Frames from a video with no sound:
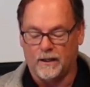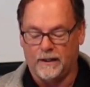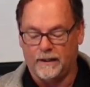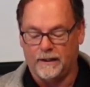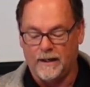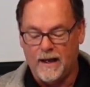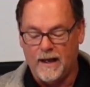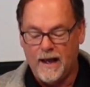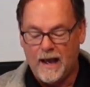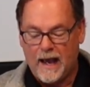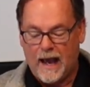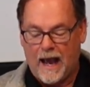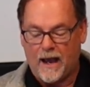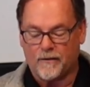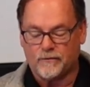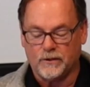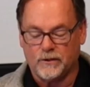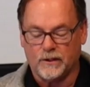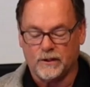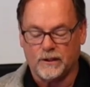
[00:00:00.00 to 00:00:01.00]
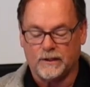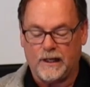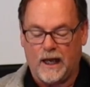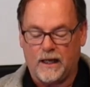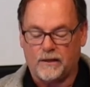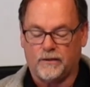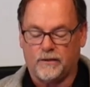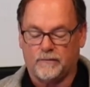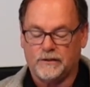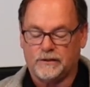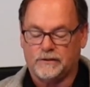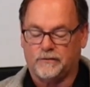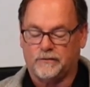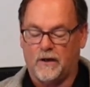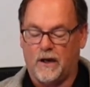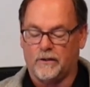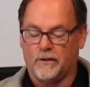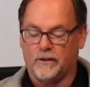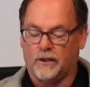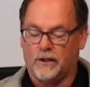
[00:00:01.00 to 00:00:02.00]
And after the death of his
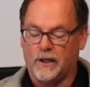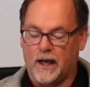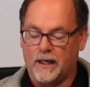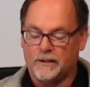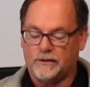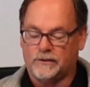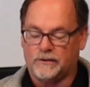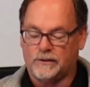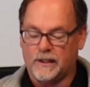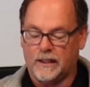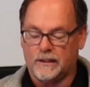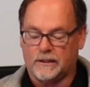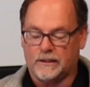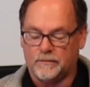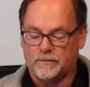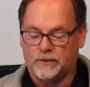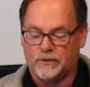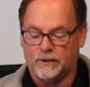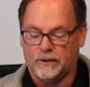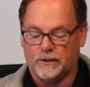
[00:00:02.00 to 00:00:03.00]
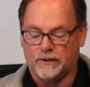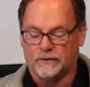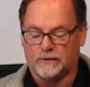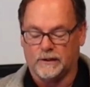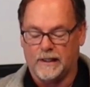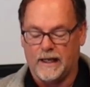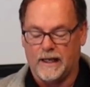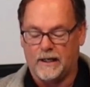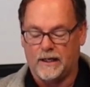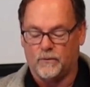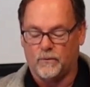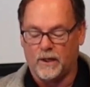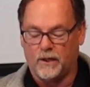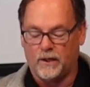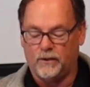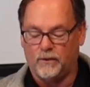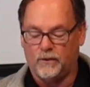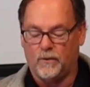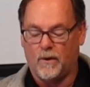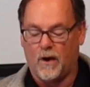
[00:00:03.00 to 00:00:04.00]
father, God sent him to this land where
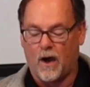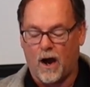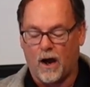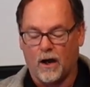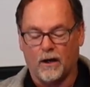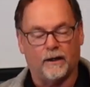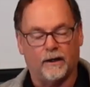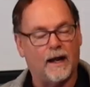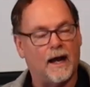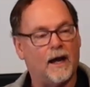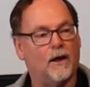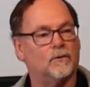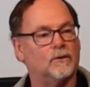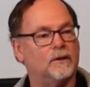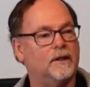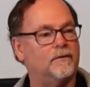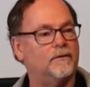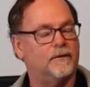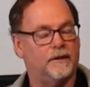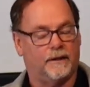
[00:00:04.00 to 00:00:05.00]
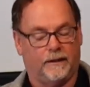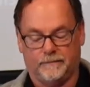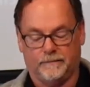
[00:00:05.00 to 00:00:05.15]
you are now living.